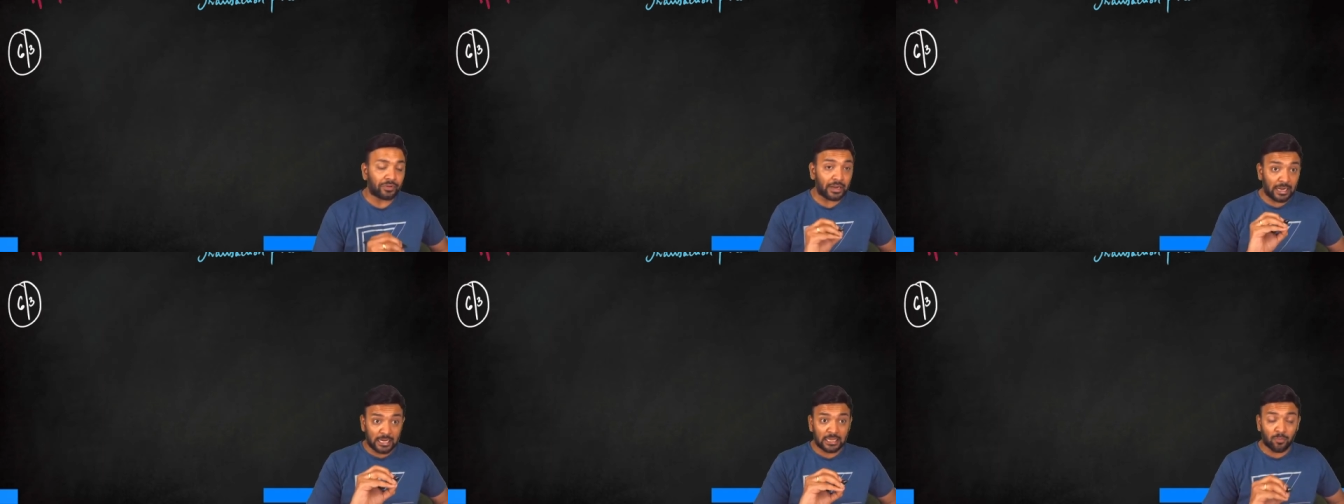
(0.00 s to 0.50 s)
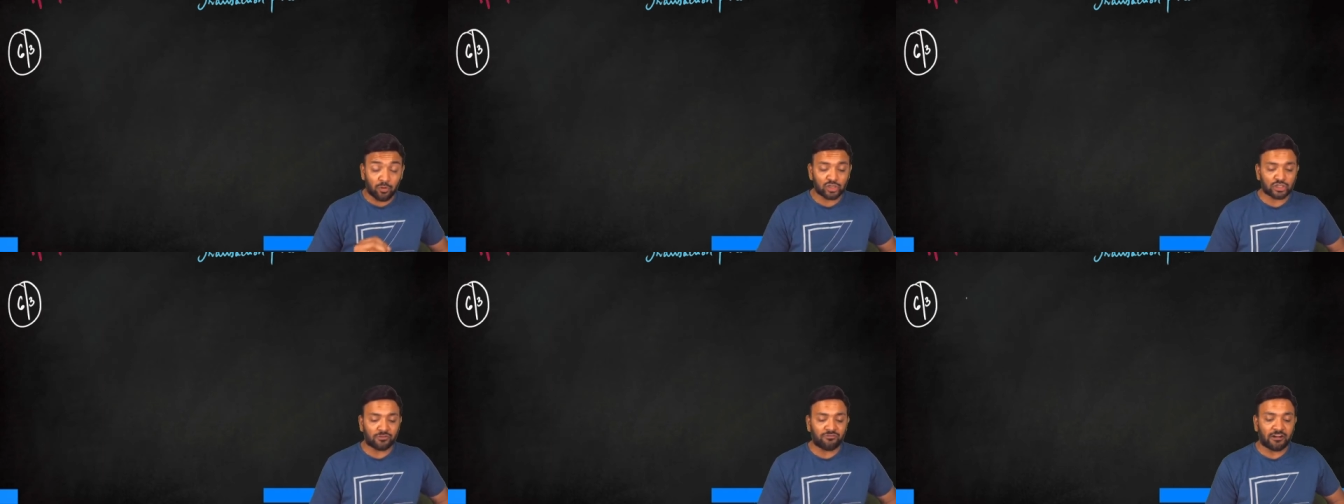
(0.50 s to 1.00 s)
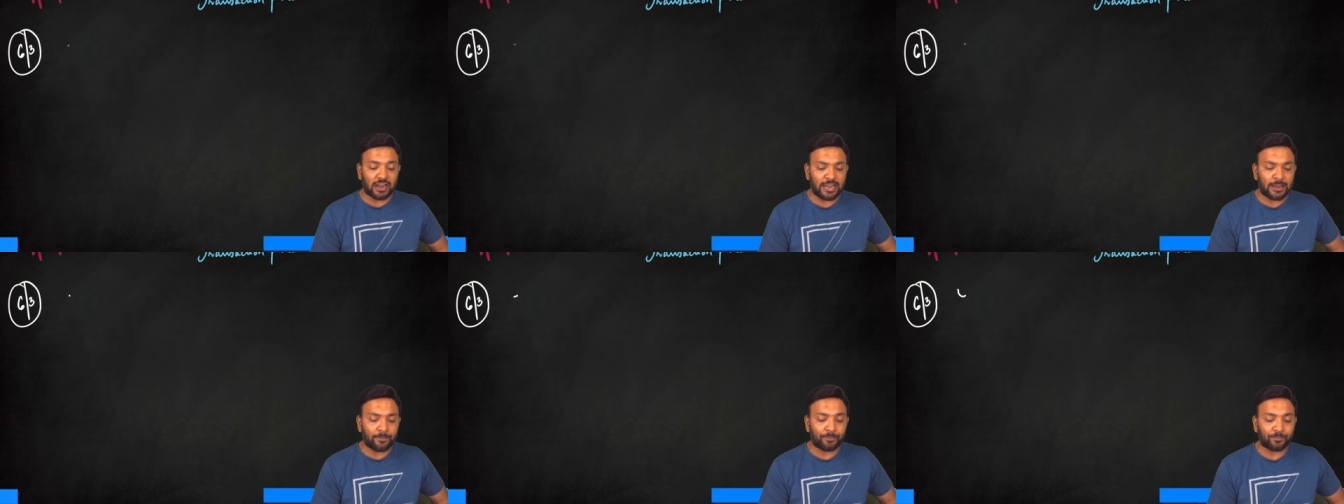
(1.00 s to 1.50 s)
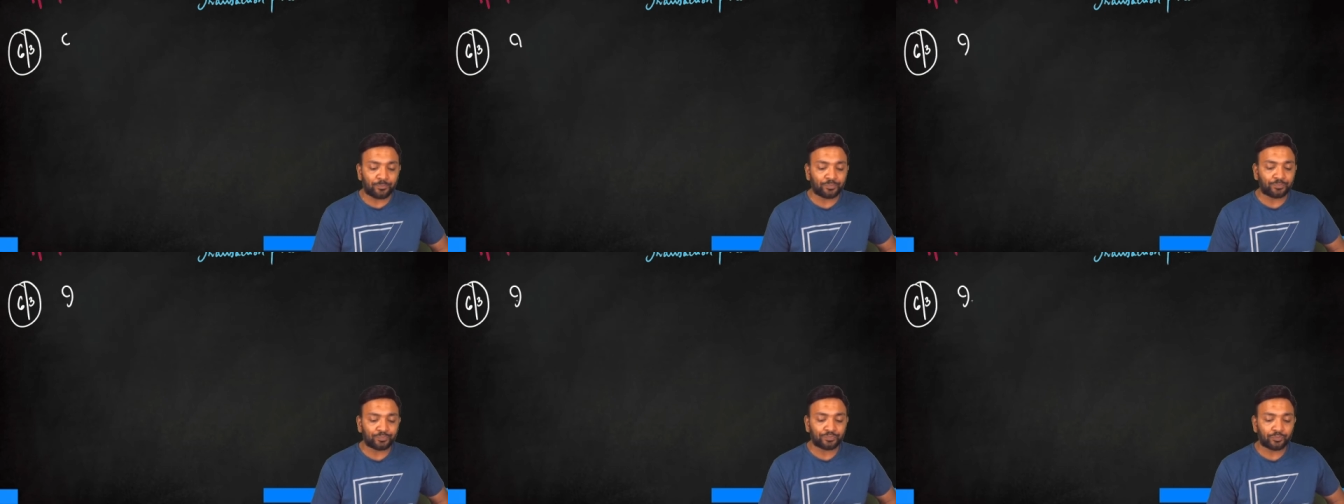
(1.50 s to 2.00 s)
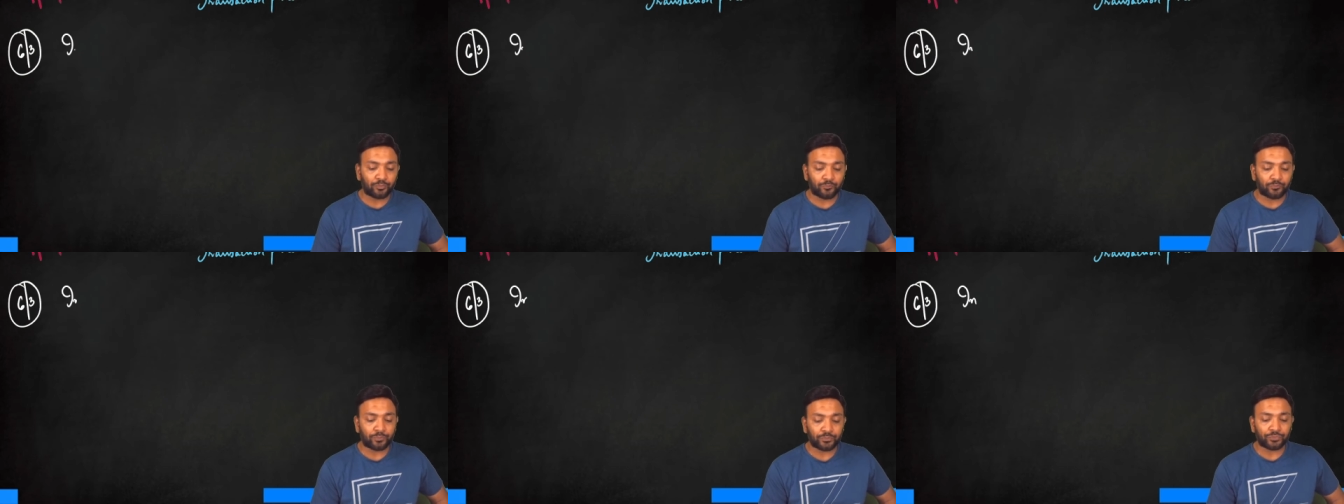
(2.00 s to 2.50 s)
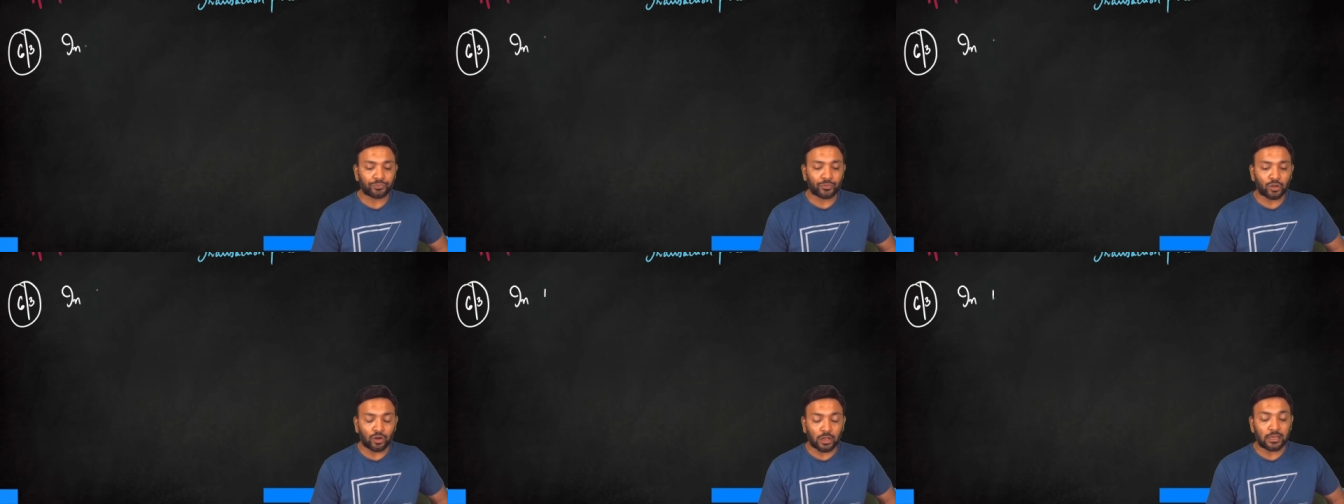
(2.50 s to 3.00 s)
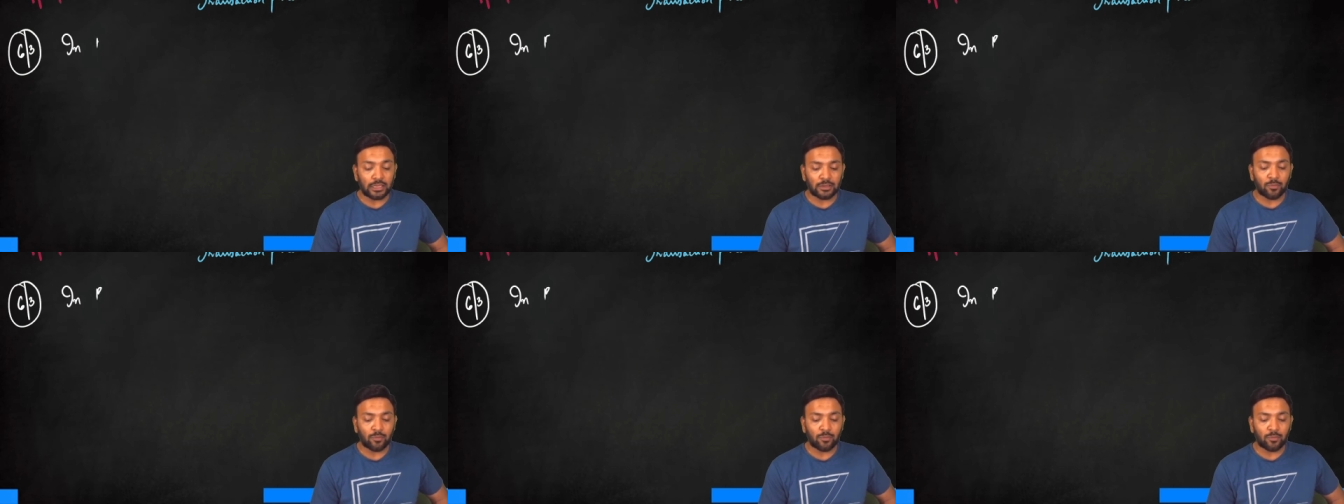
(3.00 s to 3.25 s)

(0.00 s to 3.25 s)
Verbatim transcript: in the books of Y, or uh, in the